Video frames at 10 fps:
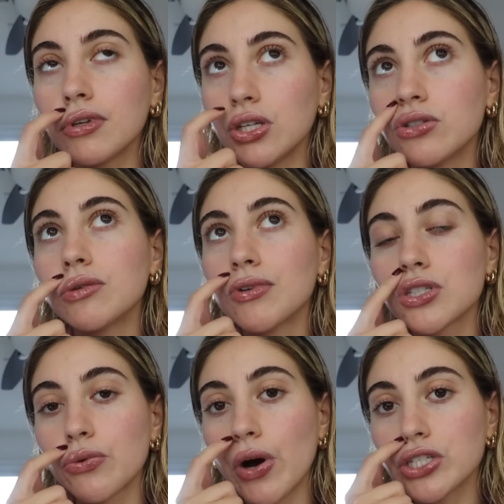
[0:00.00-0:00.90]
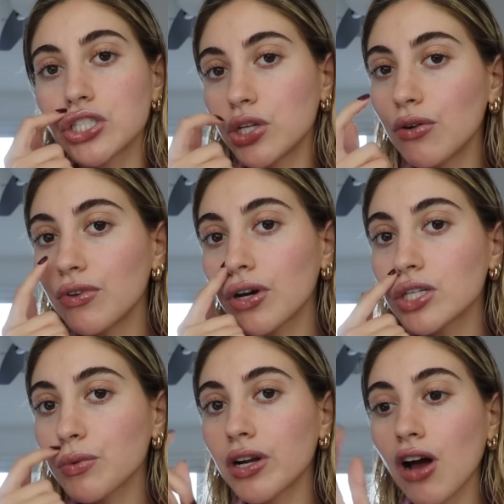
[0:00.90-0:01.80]
YouTubers to watch too if you
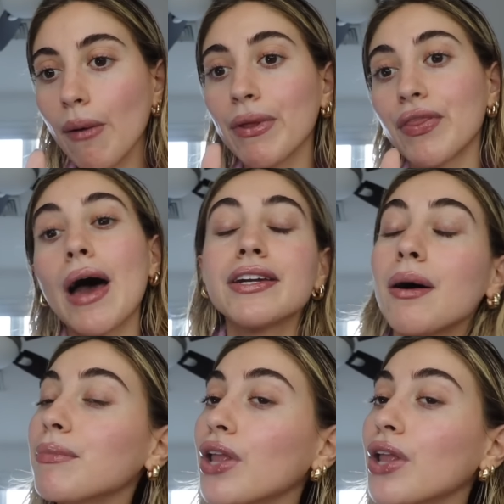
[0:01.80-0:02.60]
guys want to comment that down